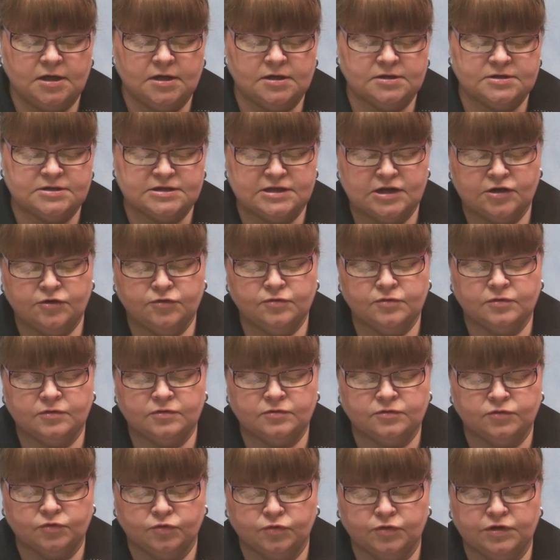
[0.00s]
It is now
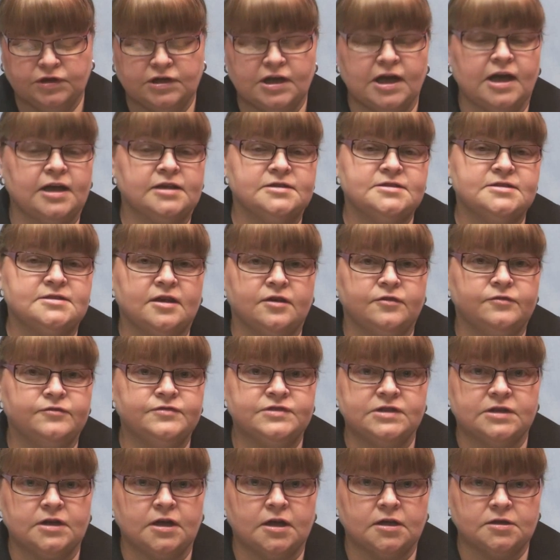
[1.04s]
known as
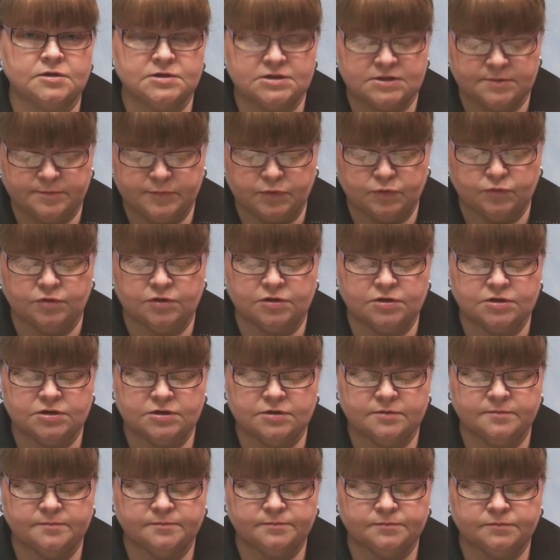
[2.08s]
Self-Direct
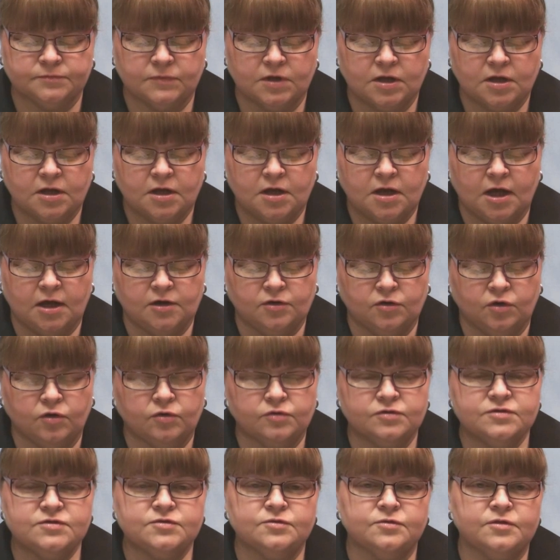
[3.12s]
Support, and
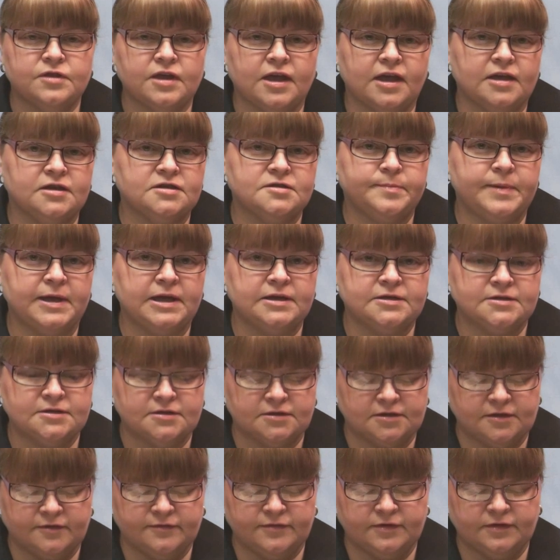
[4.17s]
also the
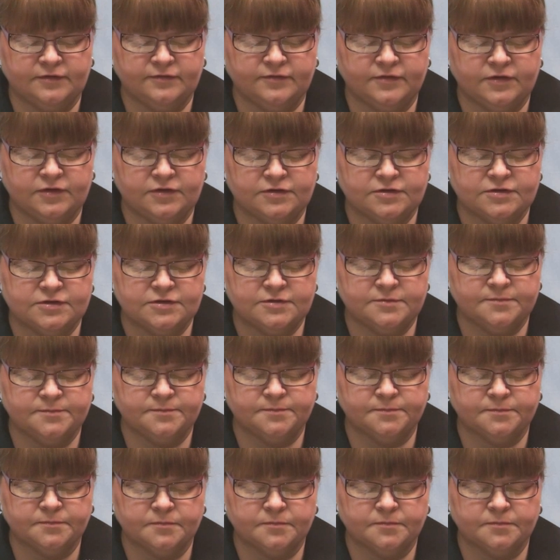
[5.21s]
Independent Living Fund,